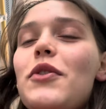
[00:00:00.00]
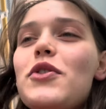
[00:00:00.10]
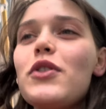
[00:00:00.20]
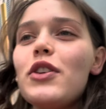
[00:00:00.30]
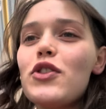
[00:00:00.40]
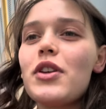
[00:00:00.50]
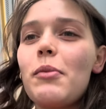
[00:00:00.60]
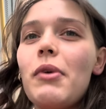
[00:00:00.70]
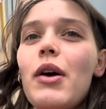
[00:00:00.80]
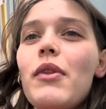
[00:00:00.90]
I suddenly just come
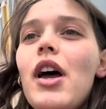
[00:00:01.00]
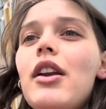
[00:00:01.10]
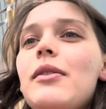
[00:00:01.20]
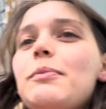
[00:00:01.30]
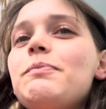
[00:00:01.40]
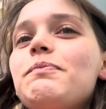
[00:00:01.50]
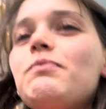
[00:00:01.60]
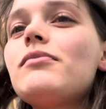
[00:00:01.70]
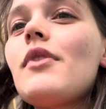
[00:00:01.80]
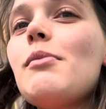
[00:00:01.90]
around then.
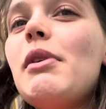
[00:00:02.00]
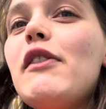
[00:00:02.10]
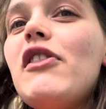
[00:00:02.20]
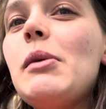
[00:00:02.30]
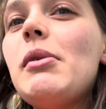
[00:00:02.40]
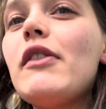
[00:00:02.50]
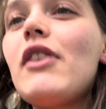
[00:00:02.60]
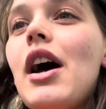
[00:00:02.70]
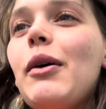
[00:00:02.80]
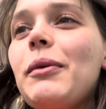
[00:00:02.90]
Me and Phoebe have
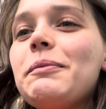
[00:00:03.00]
now